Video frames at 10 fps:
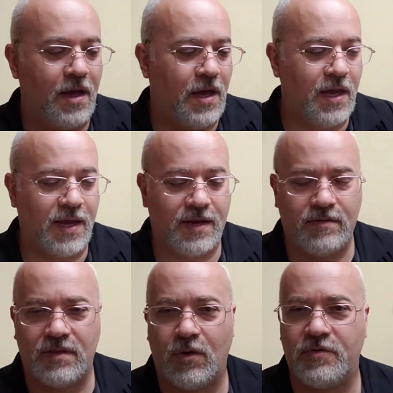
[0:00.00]

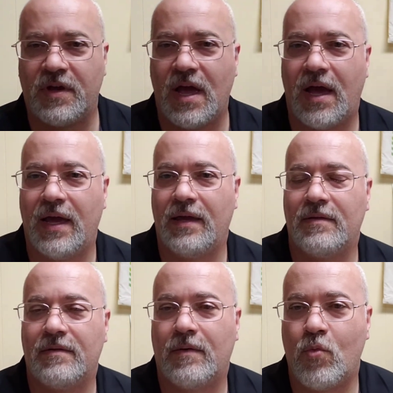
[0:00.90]
And there was a guy
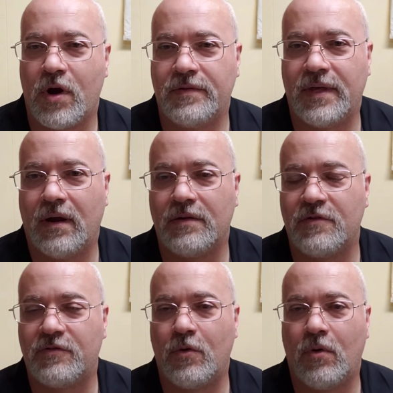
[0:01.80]
working there in the
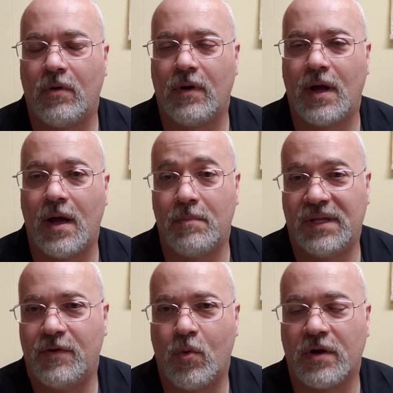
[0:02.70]
store, I
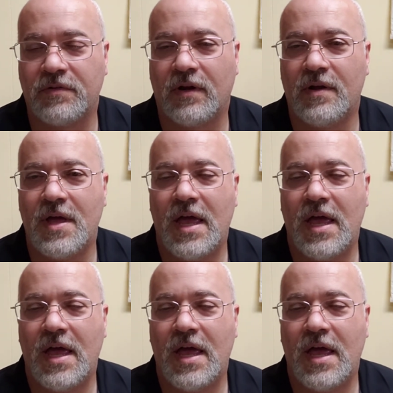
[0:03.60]
believe he works there.